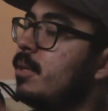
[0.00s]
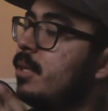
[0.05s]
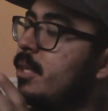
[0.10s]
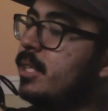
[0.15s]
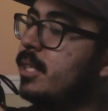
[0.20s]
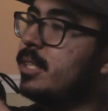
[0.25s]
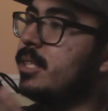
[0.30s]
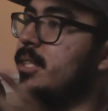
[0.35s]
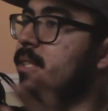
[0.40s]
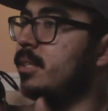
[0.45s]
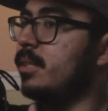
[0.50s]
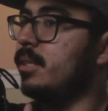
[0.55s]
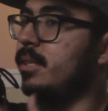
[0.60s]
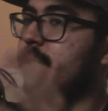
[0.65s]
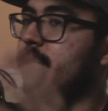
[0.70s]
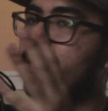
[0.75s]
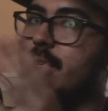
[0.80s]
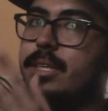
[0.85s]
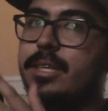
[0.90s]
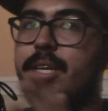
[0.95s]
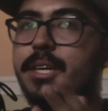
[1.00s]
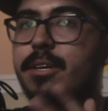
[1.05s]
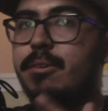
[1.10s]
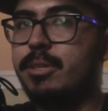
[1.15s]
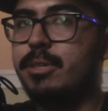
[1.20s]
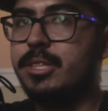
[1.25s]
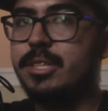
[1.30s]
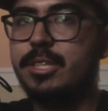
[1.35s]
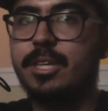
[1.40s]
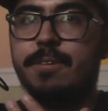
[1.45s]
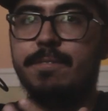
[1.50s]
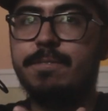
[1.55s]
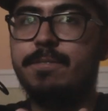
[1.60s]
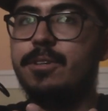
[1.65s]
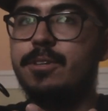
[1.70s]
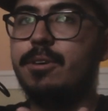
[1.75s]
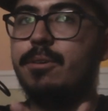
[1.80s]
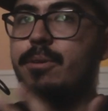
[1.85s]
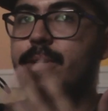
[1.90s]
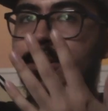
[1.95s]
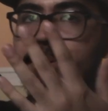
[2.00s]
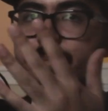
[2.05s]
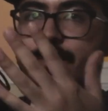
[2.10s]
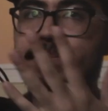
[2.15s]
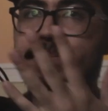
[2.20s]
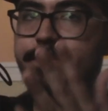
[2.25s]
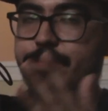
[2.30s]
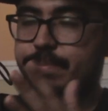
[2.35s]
this gear and stuff, you know, it